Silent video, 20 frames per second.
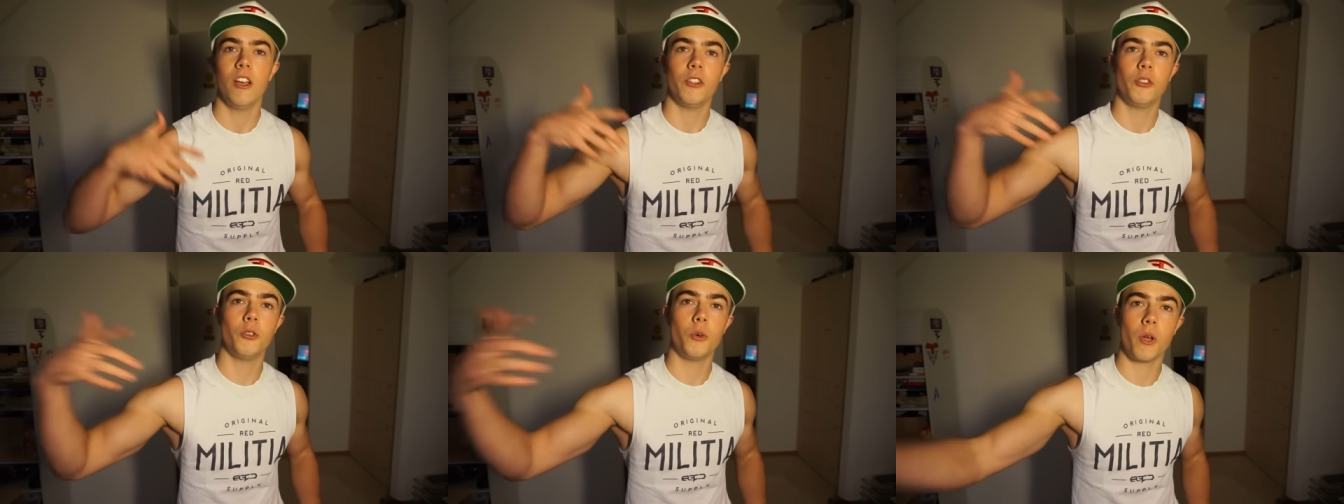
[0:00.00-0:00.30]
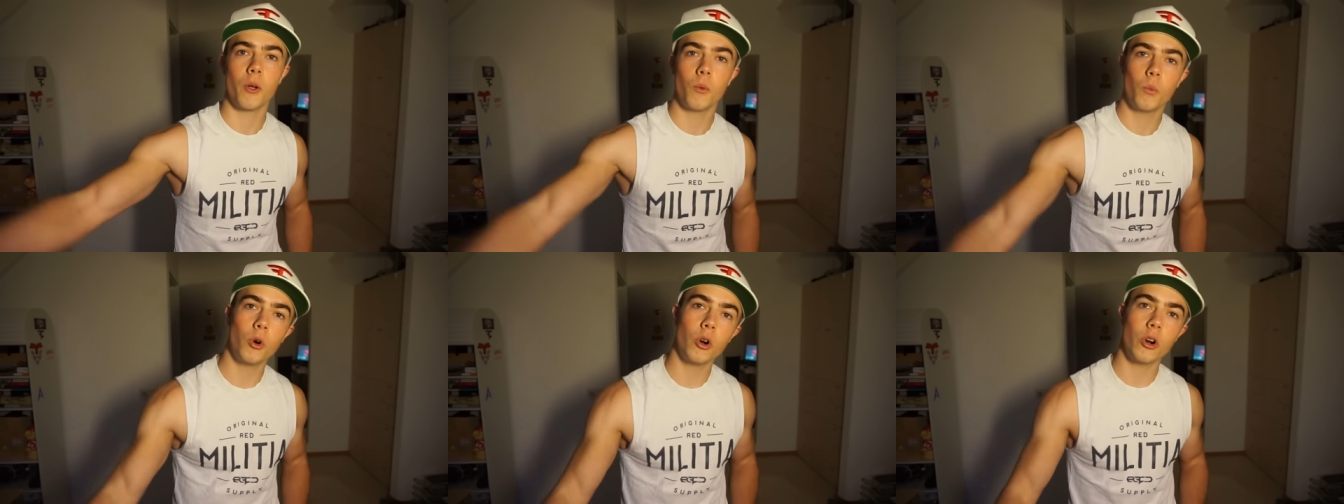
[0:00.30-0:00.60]

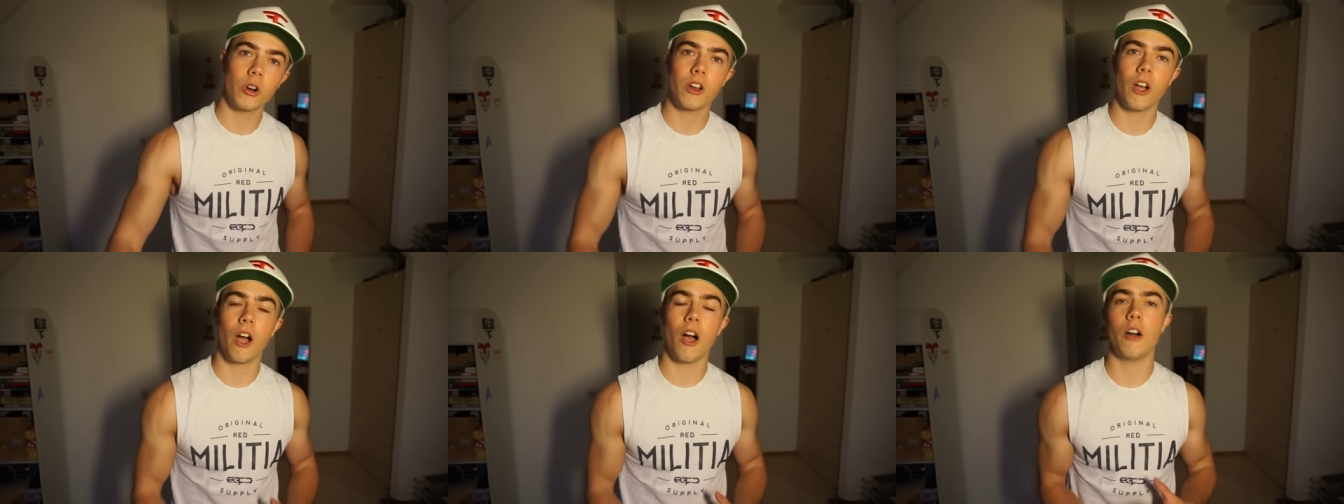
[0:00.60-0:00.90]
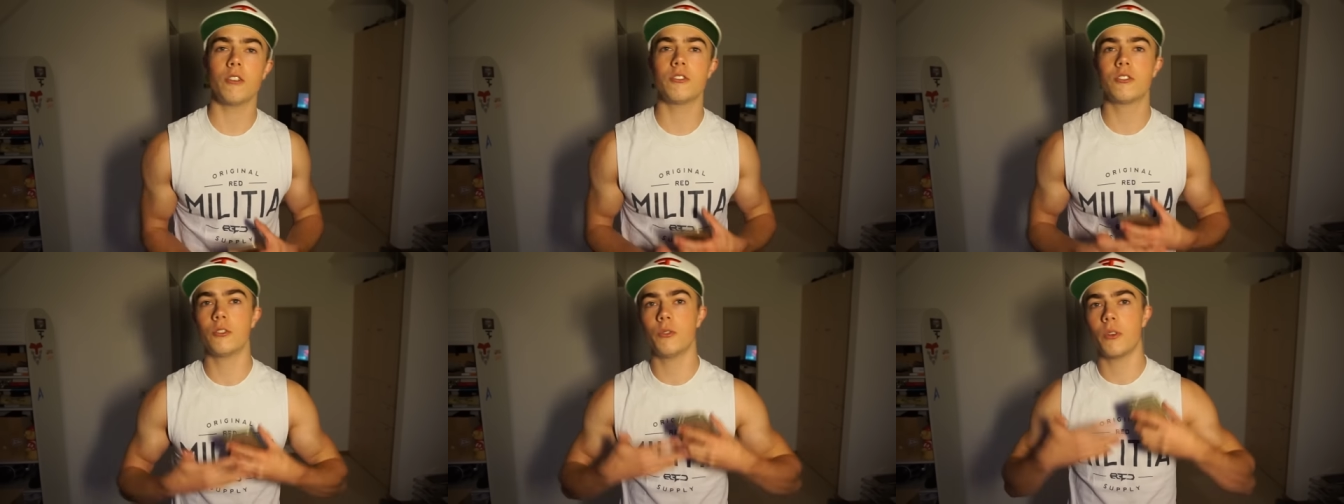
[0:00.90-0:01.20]
doing
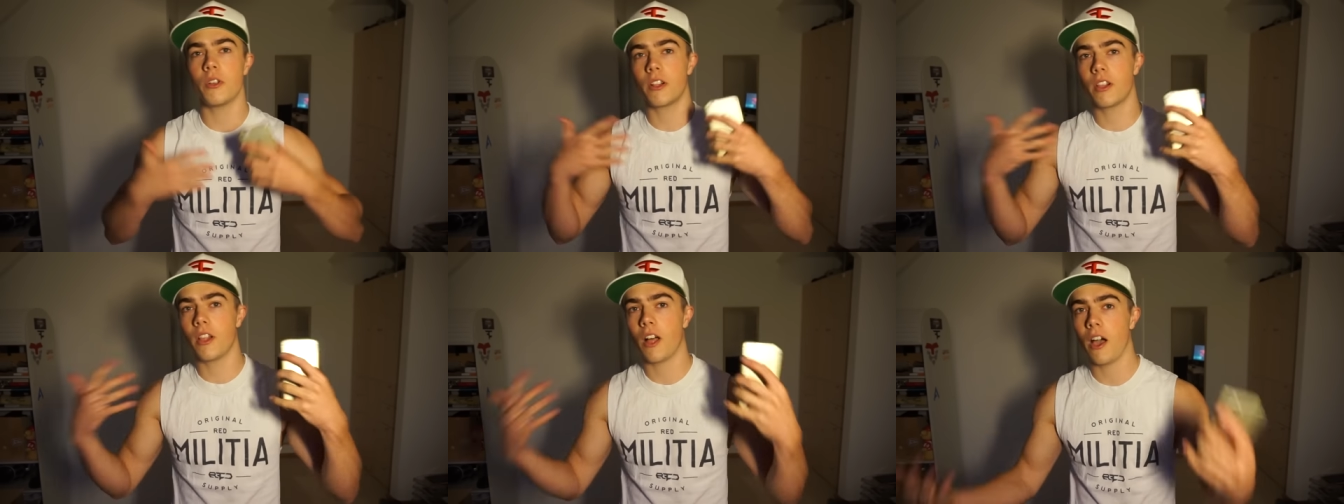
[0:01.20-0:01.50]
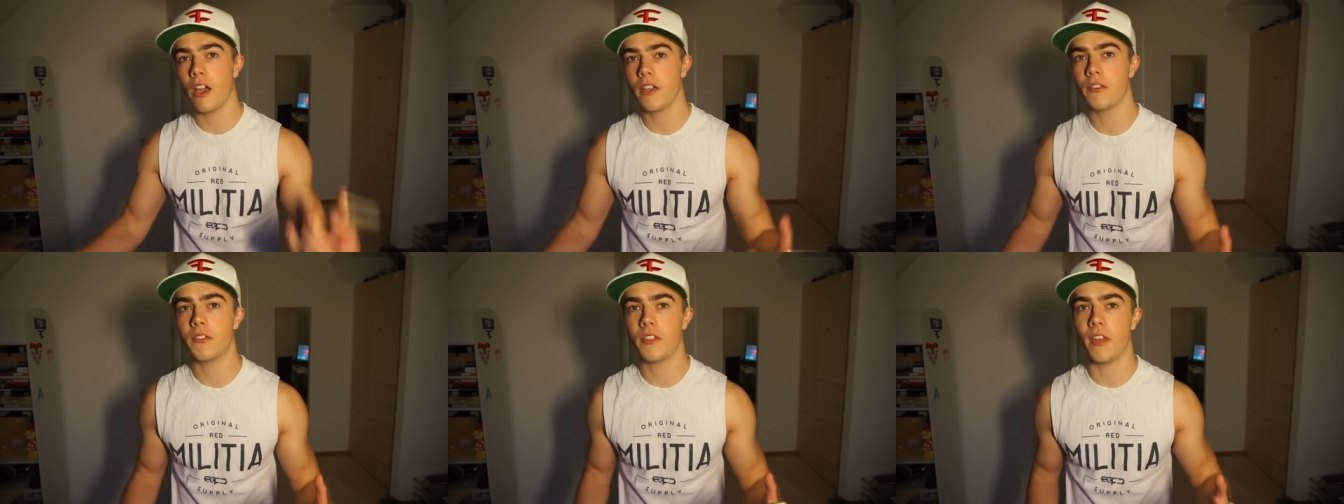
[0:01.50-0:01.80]
workouts, doing
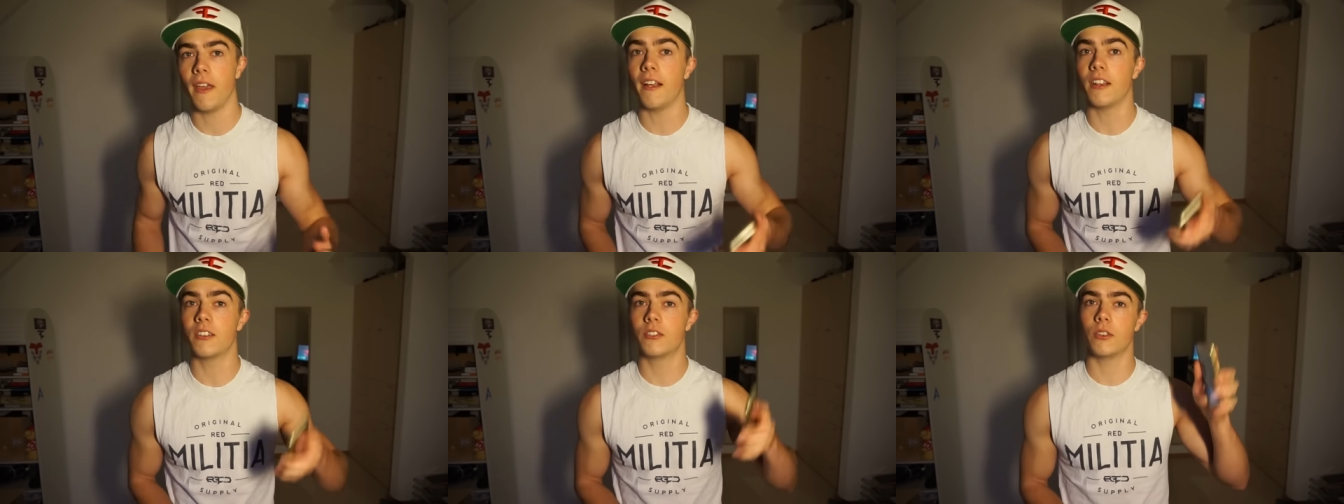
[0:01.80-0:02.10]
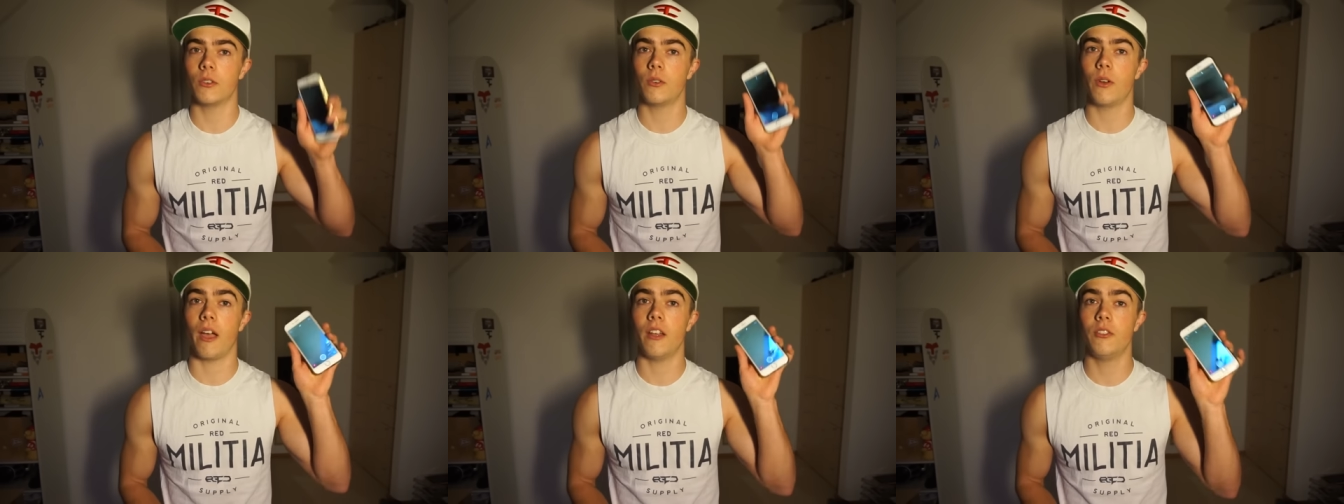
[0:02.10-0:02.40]
live things,
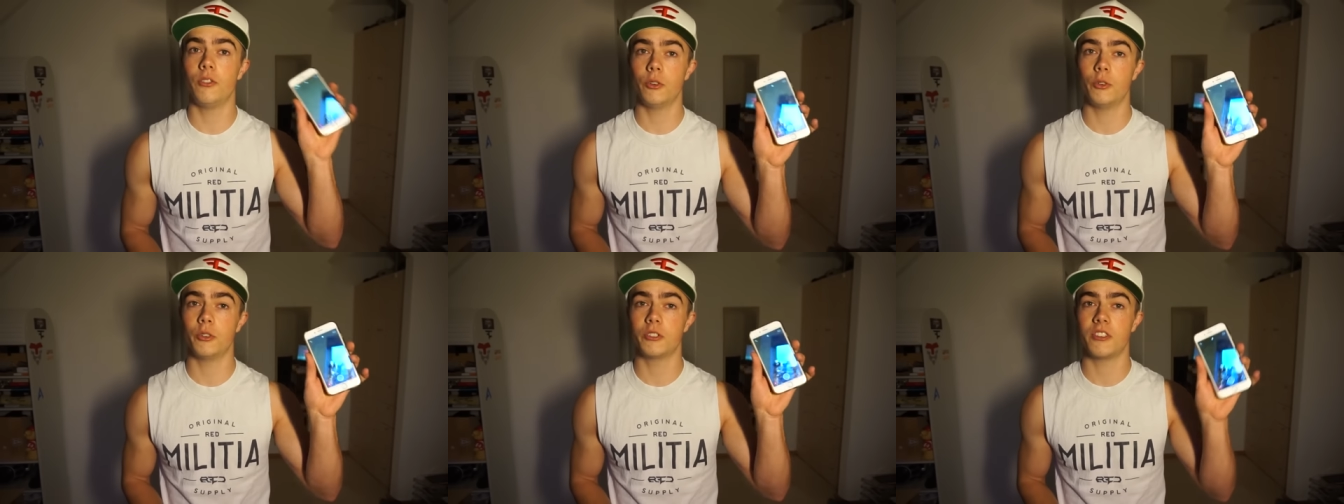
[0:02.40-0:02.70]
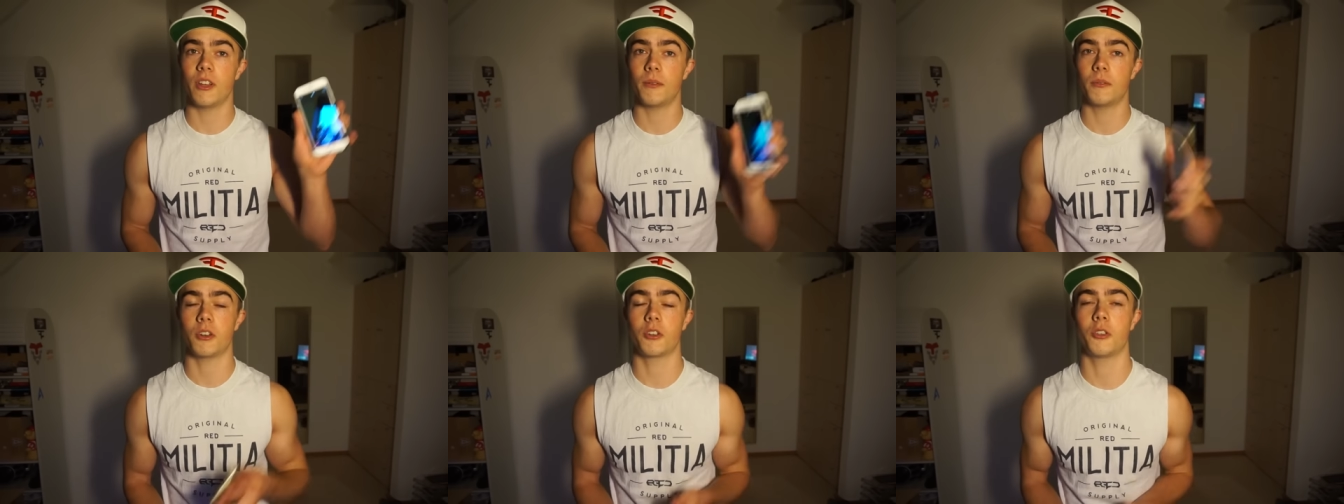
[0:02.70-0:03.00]
and doing
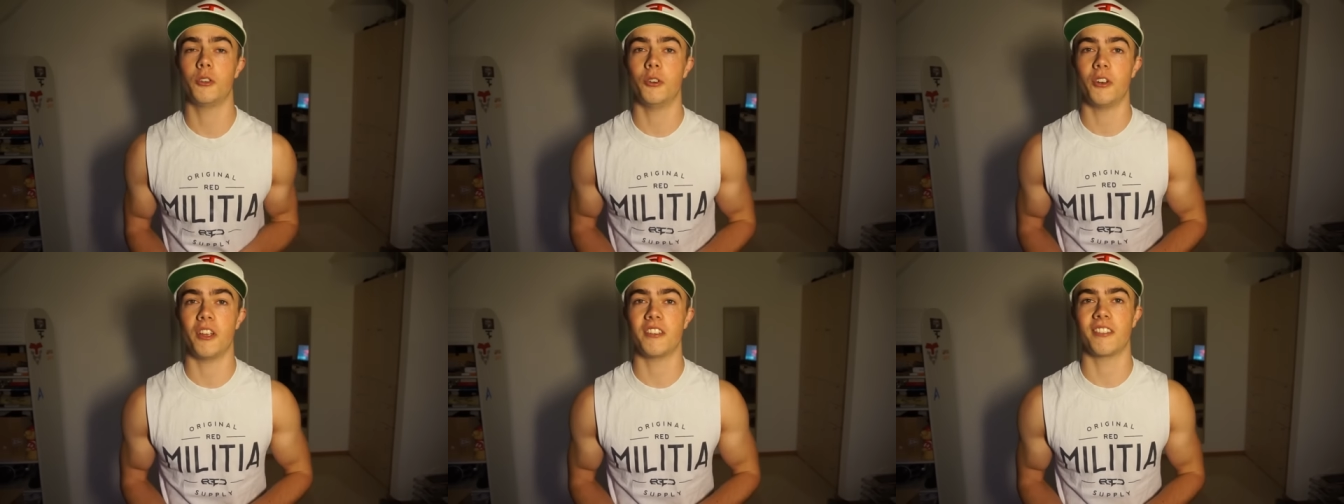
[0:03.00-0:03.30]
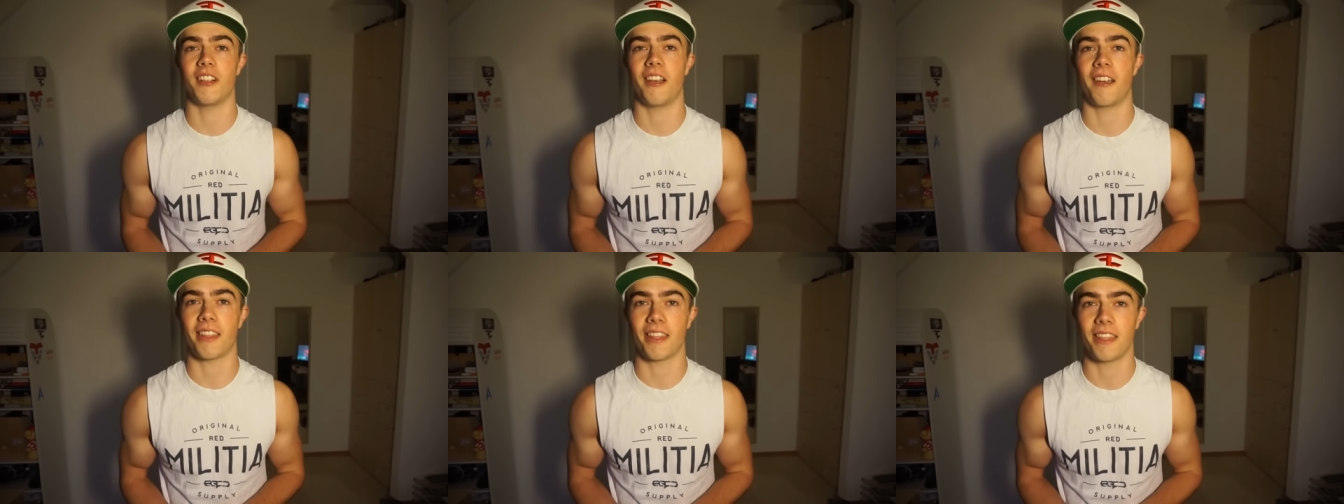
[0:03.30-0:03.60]
Snapchat Q and
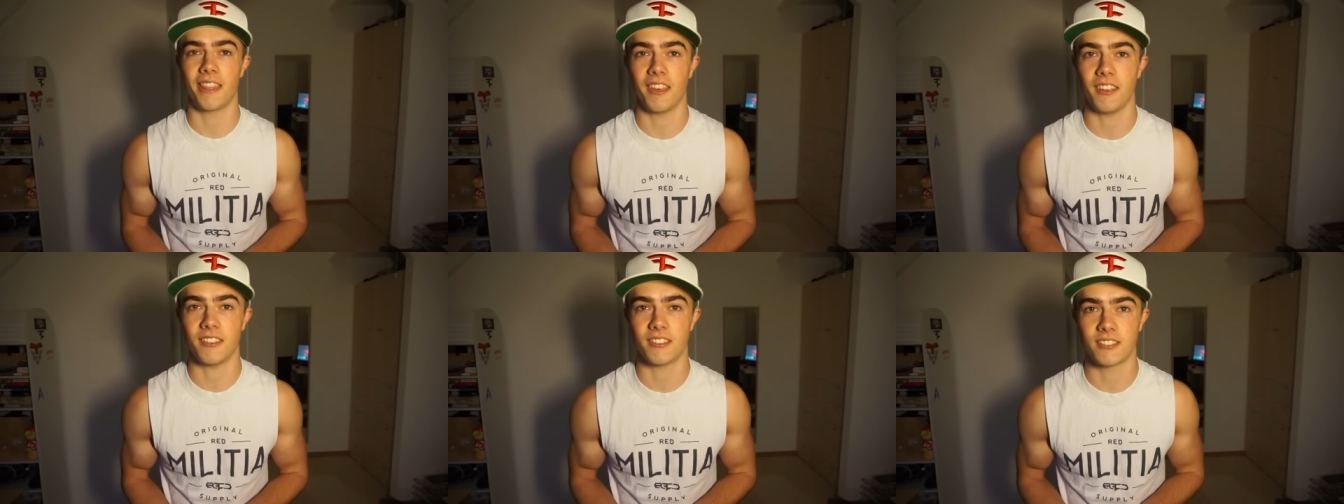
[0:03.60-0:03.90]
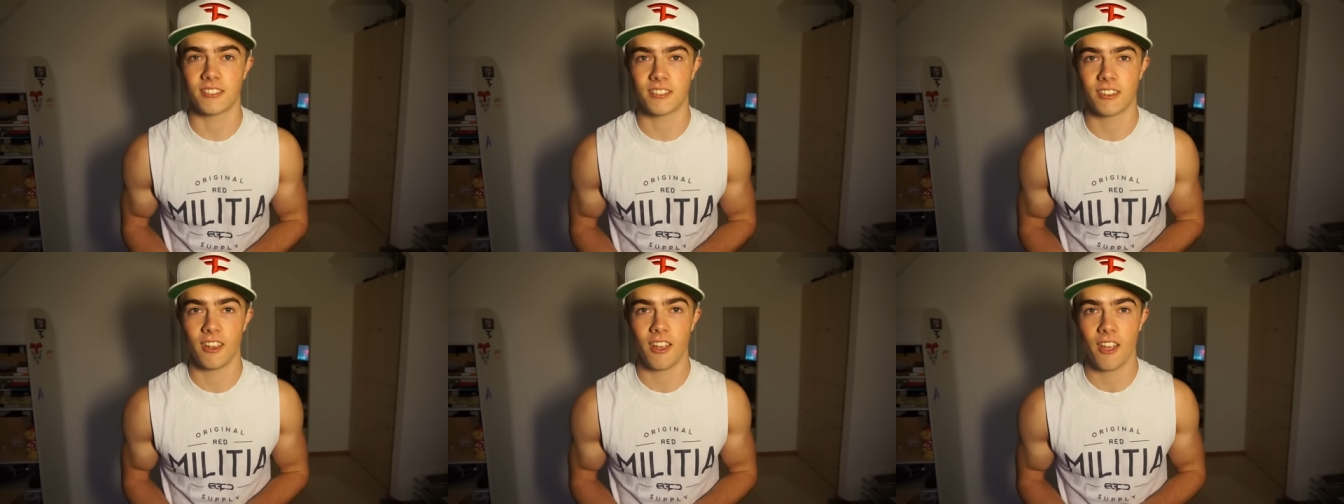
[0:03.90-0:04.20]
A's like
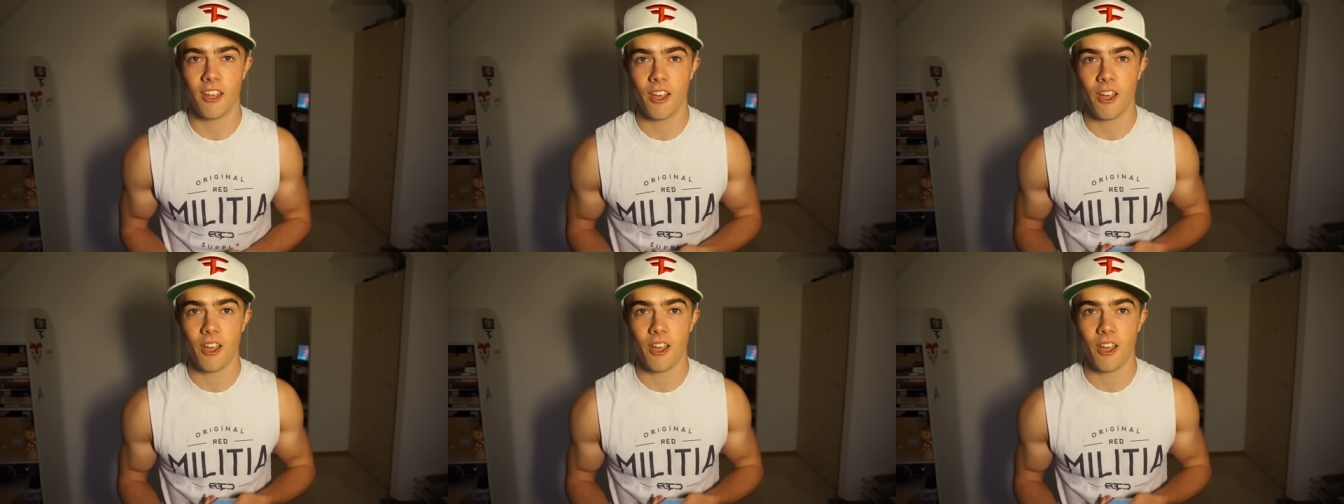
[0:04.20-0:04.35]
this.